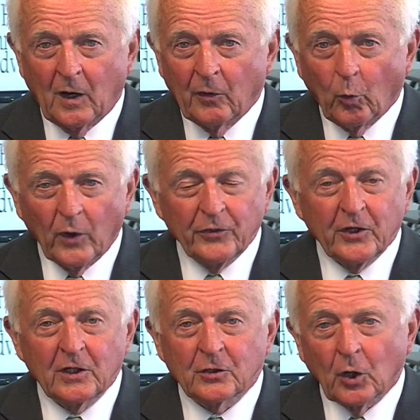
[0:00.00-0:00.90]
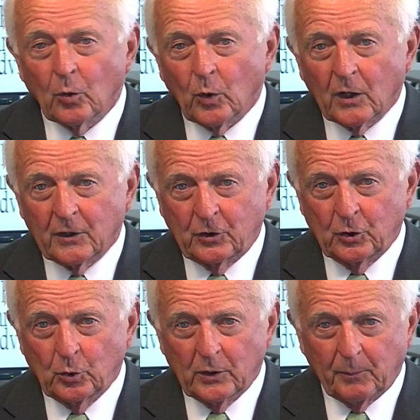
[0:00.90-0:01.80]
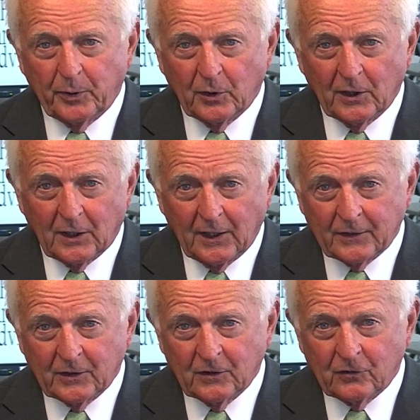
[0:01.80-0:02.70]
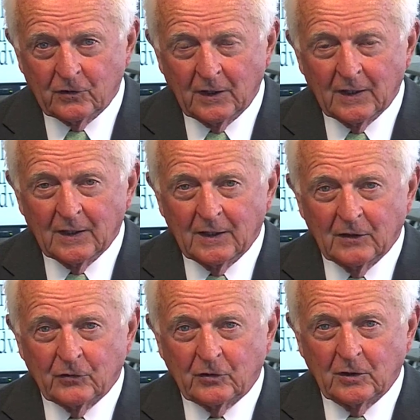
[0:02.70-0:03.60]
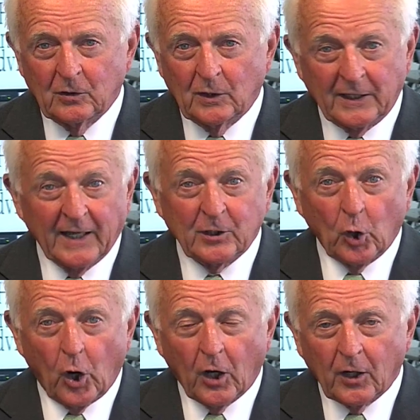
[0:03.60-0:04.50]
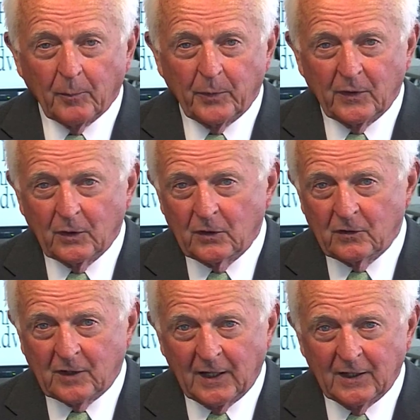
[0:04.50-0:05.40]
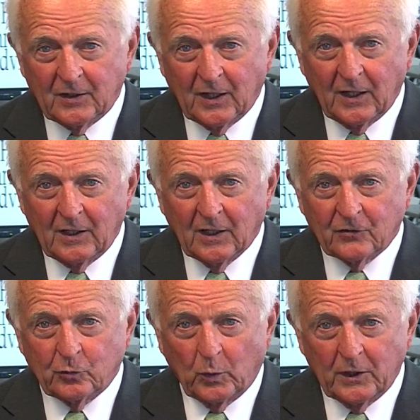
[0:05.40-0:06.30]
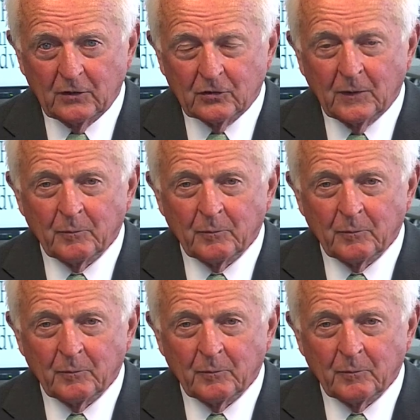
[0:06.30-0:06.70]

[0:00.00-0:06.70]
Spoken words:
The one thing you don't want to do in a period like this is to get caught up in the day-to-day swings